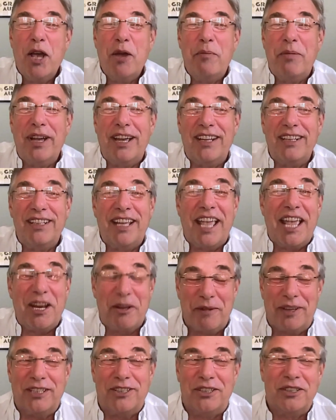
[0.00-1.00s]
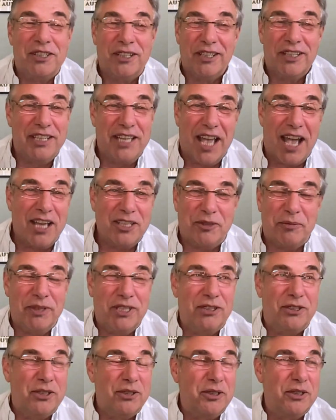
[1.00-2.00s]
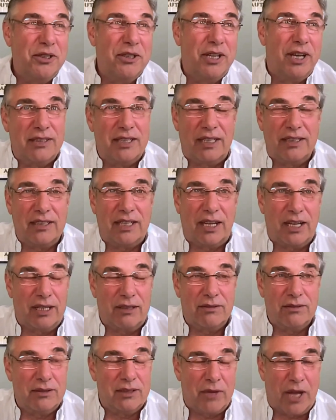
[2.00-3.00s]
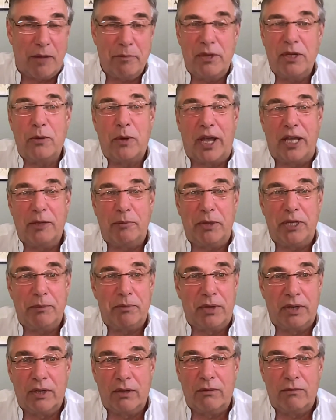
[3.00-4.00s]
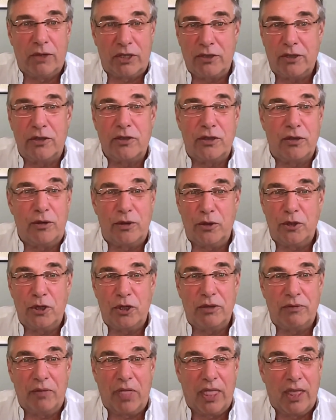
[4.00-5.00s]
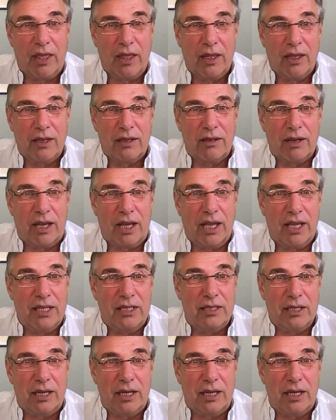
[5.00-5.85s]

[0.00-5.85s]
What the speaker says: But anyway, so he asked me to say, can I write my white paper? What's the solution? Right.